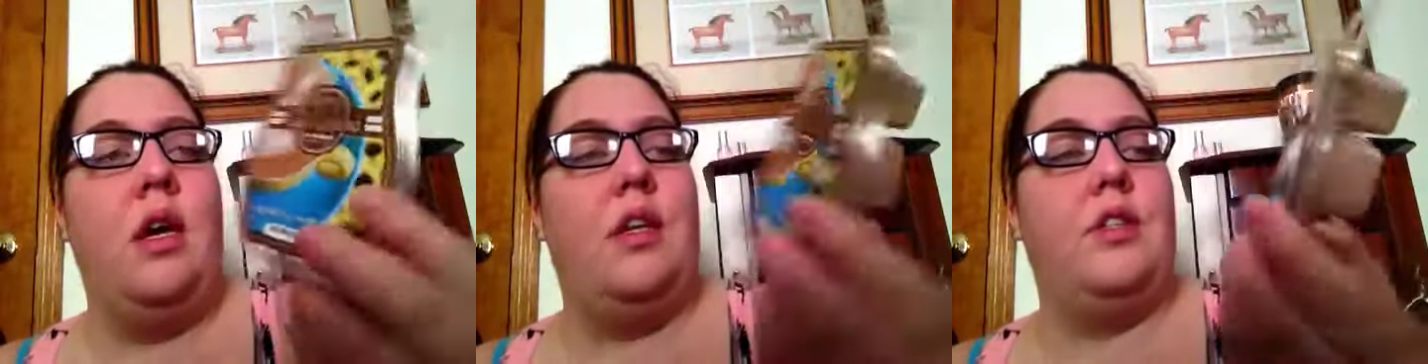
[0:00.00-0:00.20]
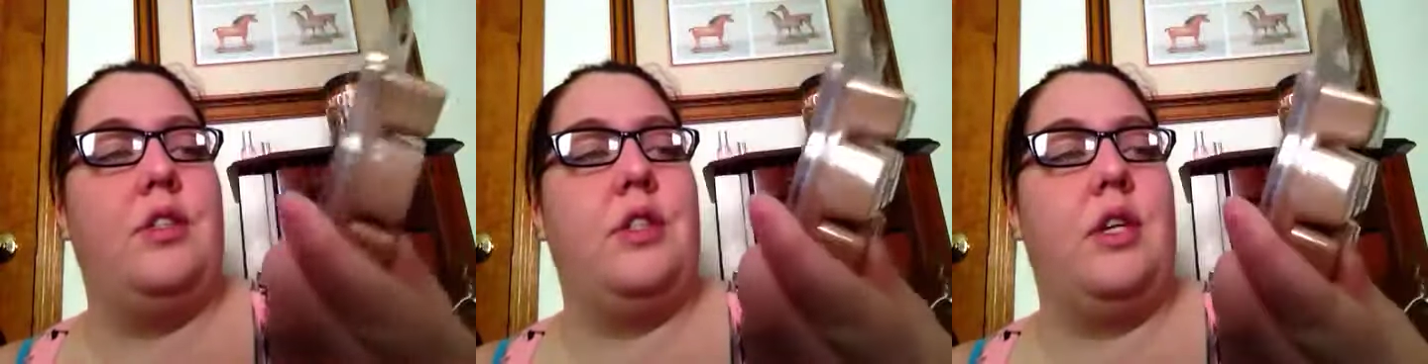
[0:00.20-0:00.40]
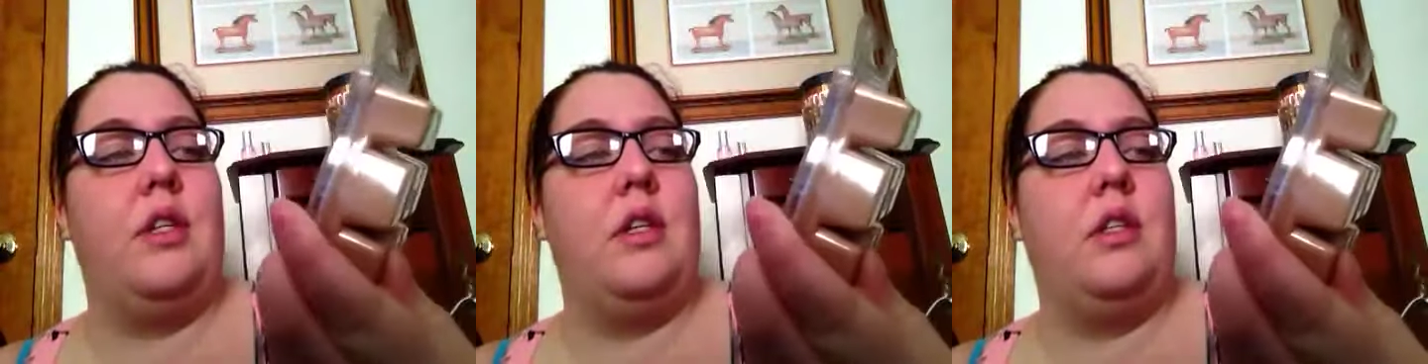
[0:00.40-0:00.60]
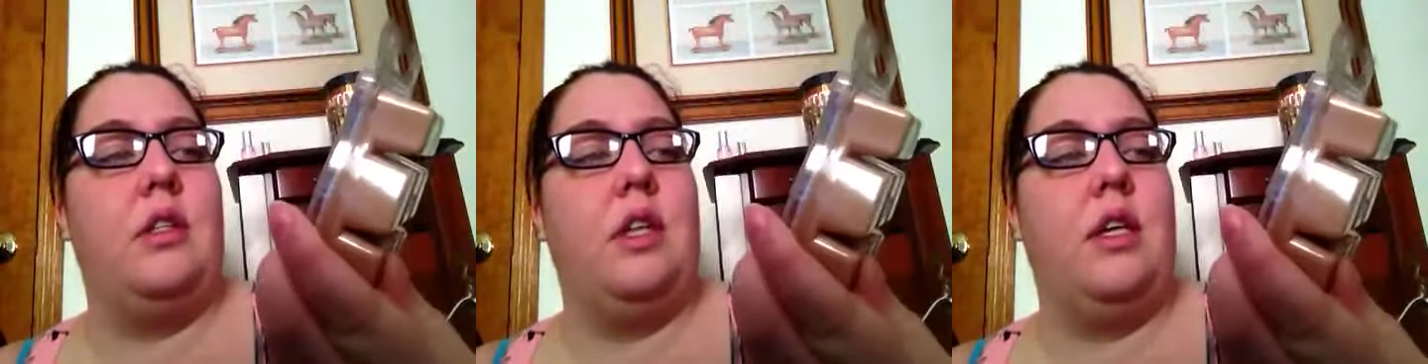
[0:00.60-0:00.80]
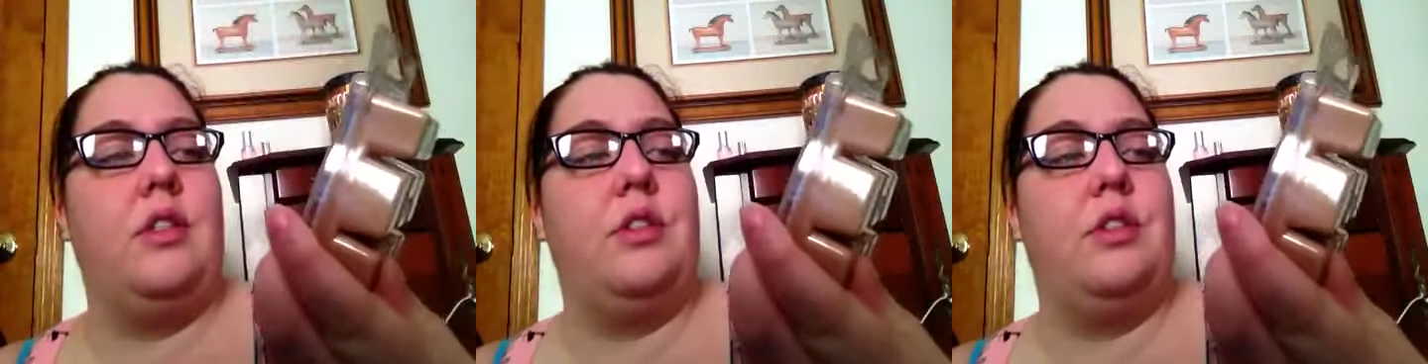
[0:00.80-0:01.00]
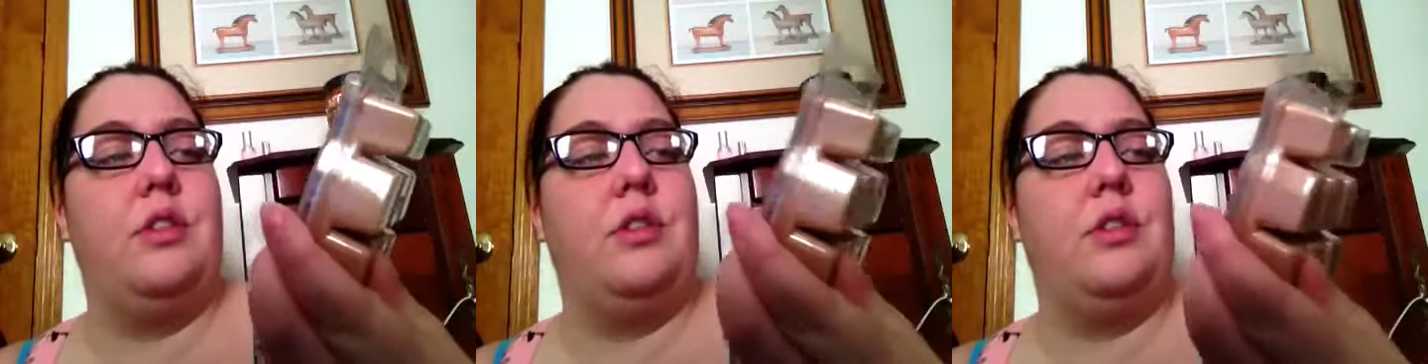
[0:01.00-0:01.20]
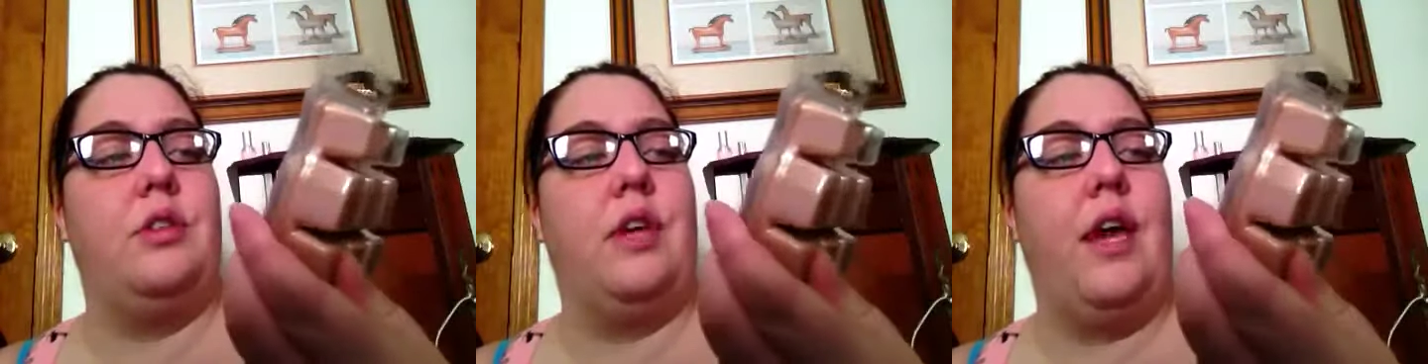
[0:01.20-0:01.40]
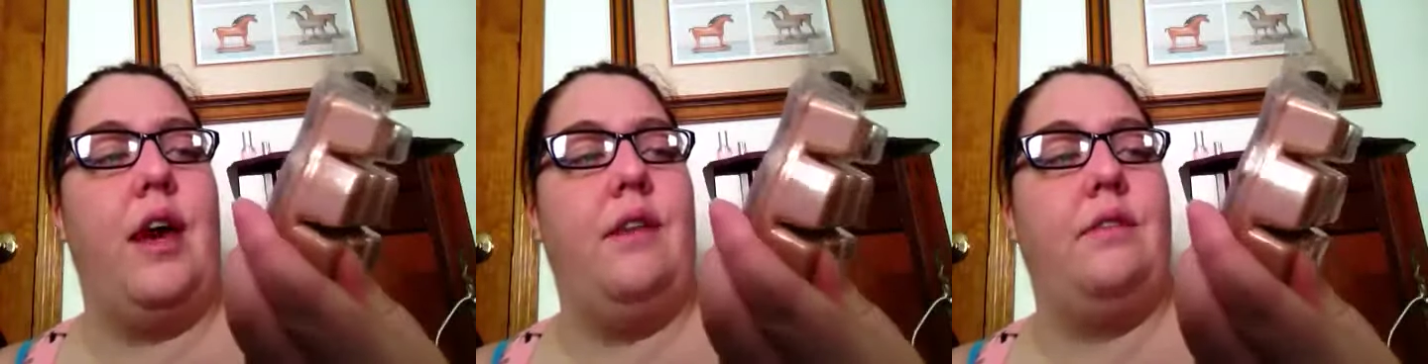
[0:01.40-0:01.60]
I just got the collection. So
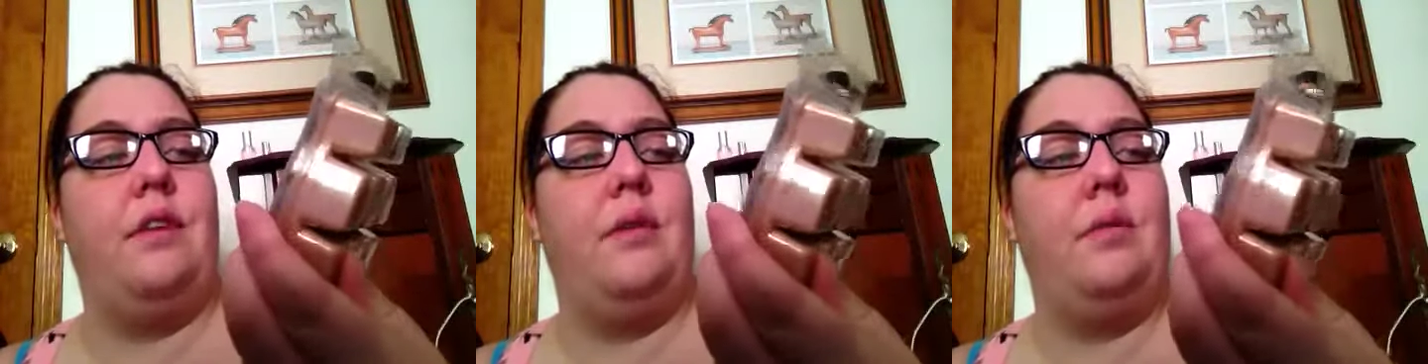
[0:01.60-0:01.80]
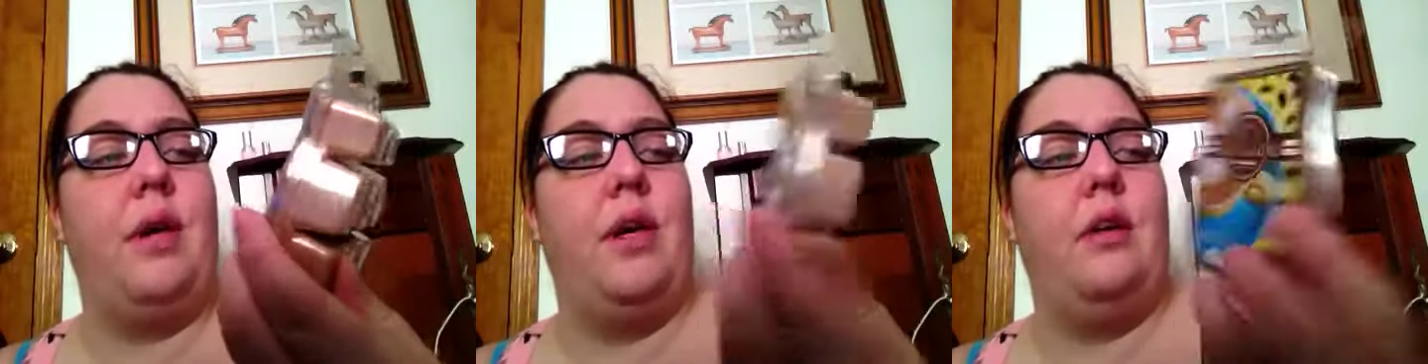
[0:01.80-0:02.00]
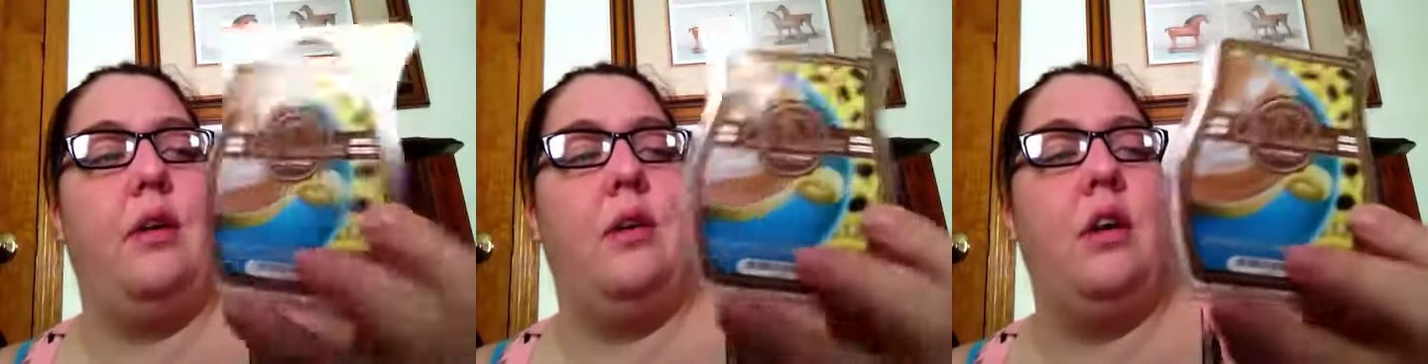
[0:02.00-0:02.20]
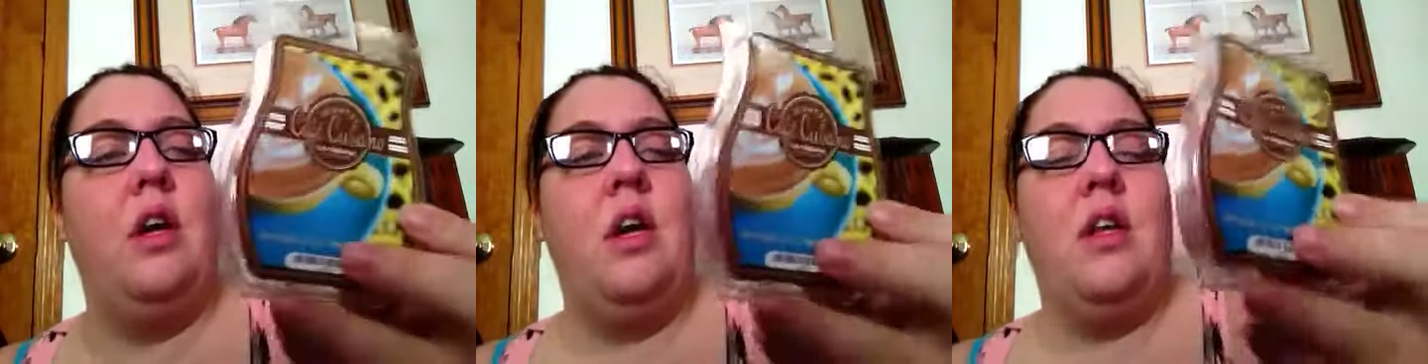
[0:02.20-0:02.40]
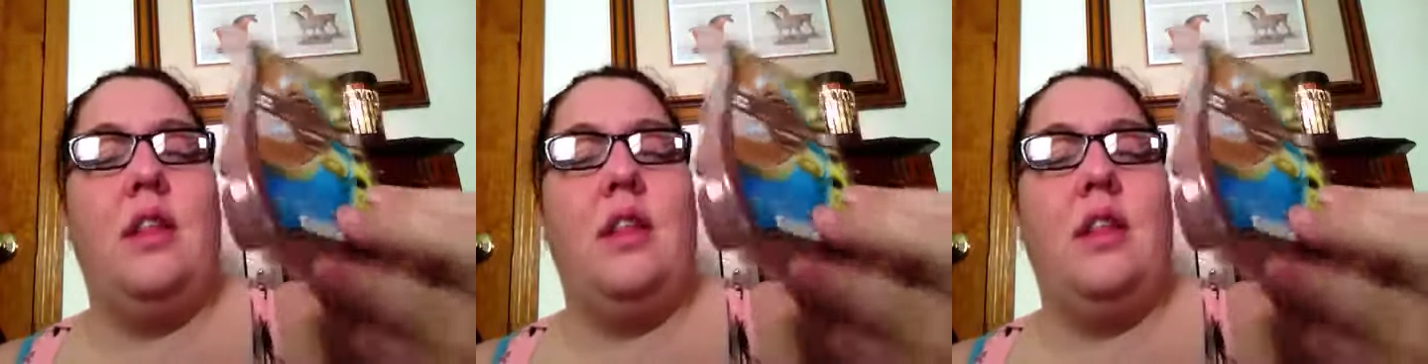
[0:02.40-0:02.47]
Cafe Cabano,